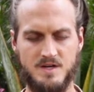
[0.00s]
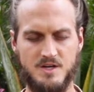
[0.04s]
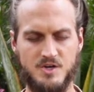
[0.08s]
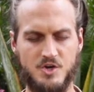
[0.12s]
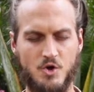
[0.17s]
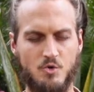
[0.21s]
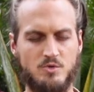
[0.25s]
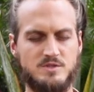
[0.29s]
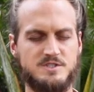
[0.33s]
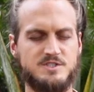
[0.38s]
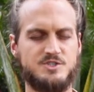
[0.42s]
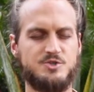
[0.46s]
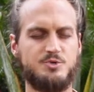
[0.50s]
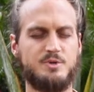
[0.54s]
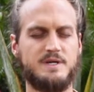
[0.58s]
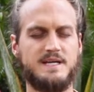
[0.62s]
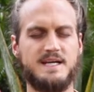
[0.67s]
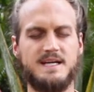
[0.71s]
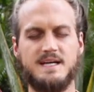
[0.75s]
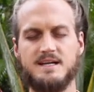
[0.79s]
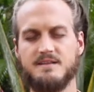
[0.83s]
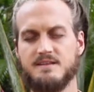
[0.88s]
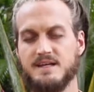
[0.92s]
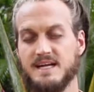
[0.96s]
No one's doing
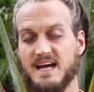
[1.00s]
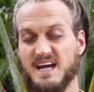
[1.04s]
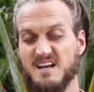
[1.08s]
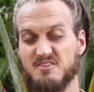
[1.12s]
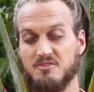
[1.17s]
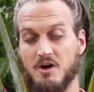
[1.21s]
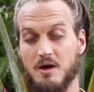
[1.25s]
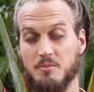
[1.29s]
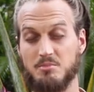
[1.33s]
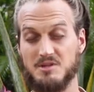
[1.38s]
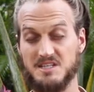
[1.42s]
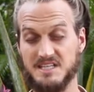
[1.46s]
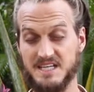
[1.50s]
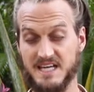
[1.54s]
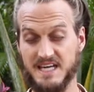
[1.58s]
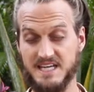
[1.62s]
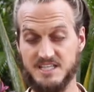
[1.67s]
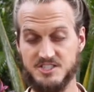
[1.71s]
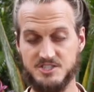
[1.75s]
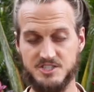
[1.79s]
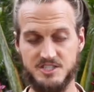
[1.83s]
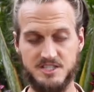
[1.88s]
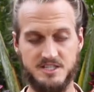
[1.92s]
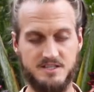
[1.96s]
anything out of
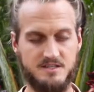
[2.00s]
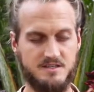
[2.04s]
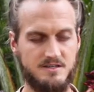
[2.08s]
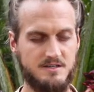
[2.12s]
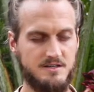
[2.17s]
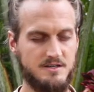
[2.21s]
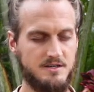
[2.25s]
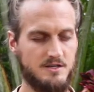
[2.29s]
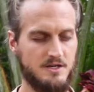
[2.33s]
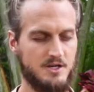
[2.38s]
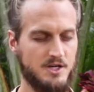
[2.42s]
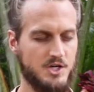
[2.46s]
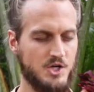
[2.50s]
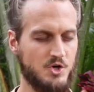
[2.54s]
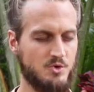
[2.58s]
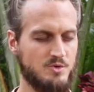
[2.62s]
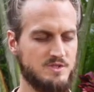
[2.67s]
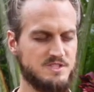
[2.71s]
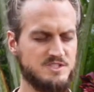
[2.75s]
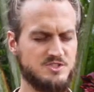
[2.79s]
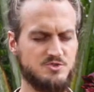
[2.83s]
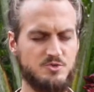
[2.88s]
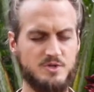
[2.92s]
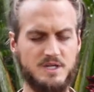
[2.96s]
obligation. No
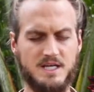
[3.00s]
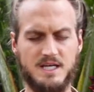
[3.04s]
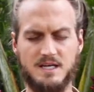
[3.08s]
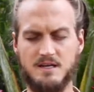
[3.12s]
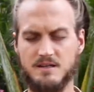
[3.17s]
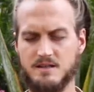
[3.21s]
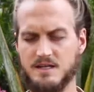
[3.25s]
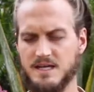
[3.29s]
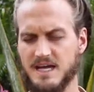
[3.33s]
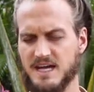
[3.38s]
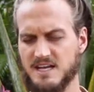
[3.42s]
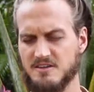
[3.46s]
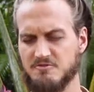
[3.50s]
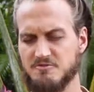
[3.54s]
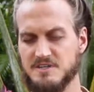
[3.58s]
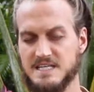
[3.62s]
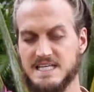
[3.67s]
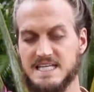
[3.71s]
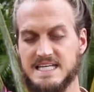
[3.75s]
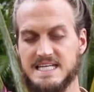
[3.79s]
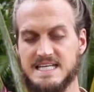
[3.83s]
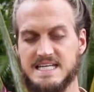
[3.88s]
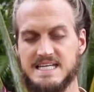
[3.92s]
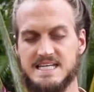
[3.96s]
one's doing anything out of
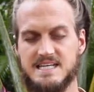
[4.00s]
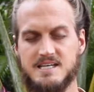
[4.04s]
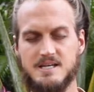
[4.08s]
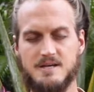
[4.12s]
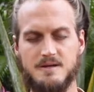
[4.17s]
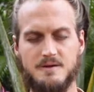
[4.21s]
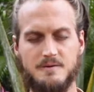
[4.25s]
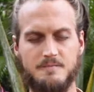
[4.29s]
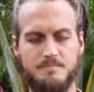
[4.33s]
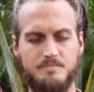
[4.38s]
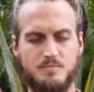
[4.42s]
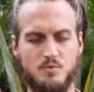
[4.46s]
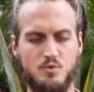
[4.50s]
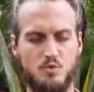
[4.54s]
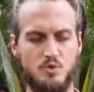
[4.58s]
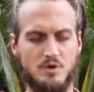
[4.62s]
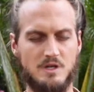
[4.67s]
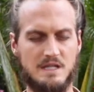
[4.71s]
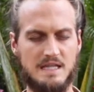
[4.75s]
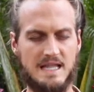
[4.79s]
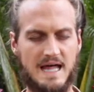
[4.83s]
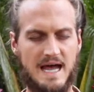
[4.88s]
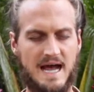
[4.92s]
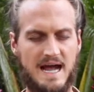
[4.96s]
need or
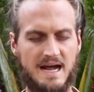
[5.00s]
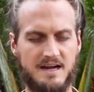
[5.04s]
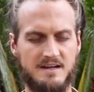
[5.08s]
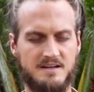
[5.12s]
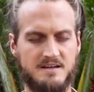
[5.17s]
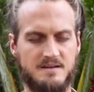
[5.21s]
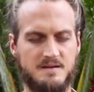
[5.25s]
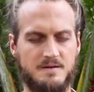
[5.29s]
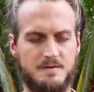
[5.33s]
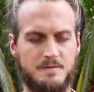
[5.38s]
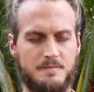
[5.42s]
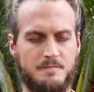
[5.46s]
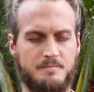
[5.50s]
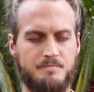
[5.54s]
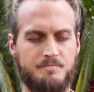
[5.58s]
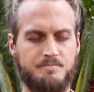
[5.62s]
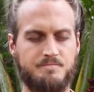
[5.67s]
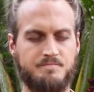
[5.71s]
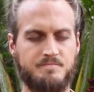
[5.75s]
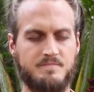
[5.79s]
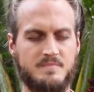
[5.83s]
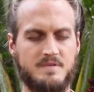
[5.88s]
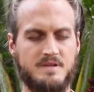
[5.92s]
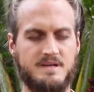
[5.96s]
lack.
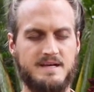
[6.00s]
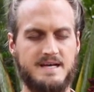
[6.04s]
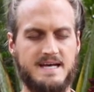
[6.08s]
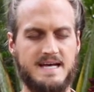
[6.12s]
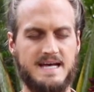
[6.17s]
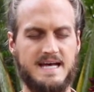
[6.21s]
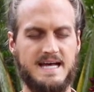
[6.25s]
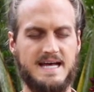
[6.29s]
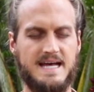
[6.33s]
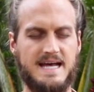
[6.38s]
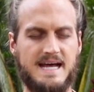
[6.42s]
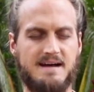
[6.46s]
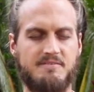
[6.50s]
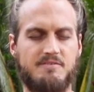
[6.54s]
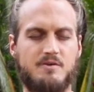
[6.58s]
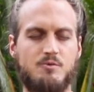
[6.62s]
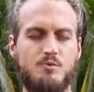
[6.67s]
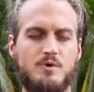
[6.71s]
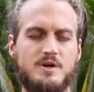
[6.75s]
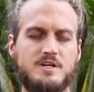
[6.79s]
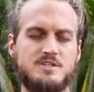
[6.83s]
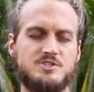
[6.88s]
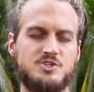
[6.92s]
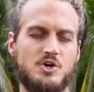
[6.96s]

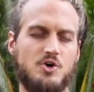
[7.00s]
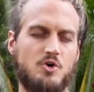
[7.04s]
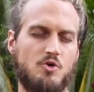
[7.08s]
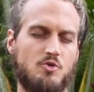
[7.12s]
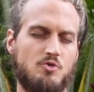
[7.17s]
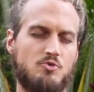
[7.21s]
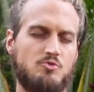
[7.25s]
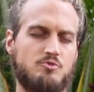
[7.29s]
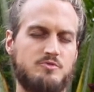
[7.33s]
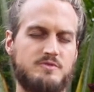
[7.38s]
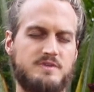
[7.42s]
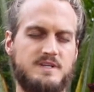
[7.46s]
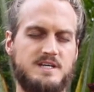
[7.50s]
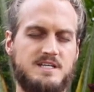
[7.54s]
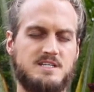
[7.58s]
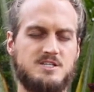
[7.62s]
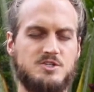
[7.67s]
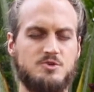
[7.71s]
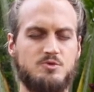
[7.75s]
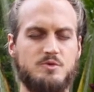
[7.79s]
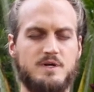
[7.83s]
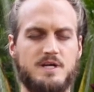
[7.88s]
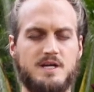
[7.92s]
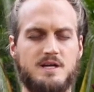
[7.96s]
Everyone is only
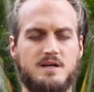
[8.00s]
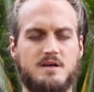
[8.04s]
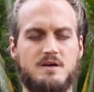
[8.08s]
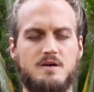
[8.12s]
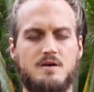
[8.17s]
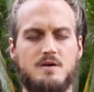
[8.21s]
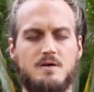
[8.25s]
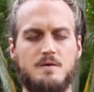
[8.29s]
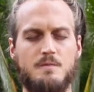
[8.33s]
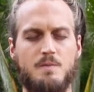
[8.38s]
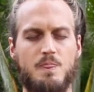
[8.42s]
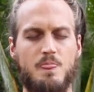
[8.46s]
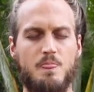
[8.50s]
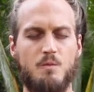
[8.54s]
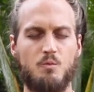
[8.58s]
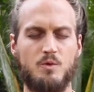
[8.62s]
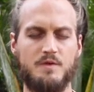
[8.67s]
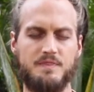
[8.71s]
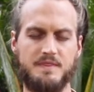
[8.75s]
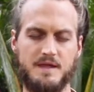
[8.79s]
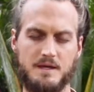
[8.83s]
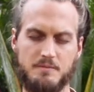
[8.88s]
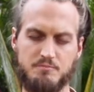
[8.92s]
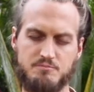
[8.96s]
doing
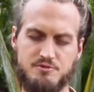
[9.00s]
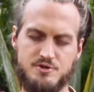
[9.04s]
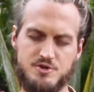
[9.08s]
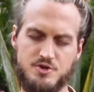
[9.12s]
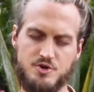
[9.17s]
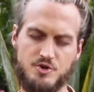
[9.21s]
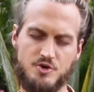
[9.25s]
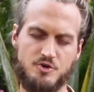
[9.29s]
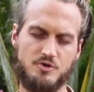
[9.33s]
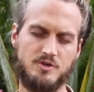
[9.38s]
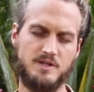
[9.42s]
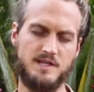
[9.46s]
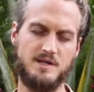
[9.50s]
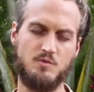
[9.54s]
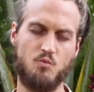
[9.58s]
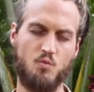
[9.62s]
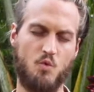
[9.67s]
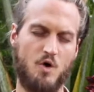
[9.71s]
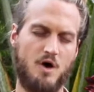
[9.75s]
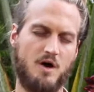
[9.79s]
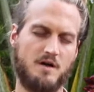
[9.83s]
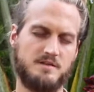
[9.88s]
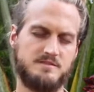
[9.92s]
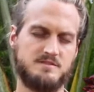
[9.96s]
what they purely
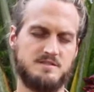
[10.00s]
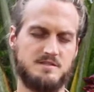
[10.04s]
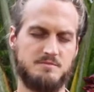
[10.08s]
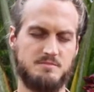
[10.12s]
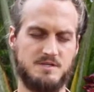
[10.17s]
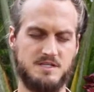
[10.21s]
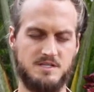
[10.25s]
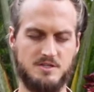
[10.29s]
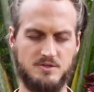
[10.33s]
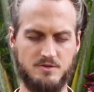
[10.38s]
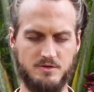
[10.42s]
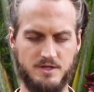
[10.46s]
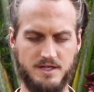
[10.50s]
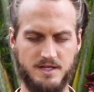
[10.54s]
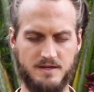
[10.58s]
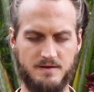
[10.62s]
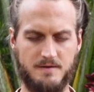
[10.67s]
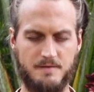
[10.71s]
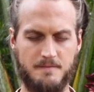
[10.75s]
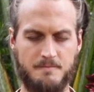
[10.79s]
want to be doing.